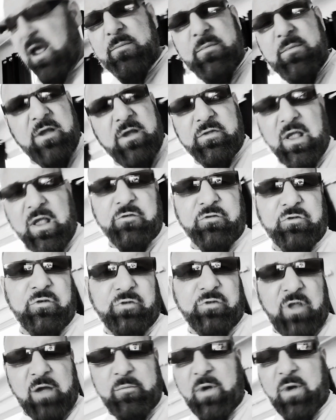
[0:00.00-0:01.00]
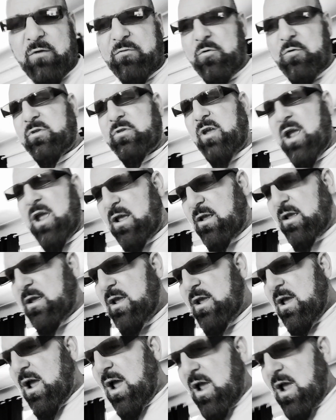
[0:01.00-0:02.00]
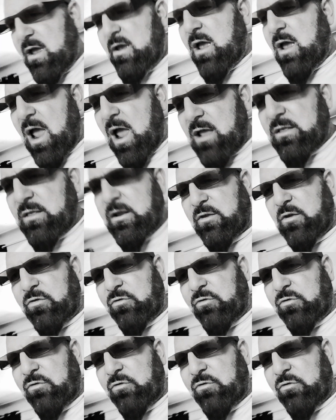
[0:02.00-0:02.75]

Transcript: I'm that's just not my forte. I I like to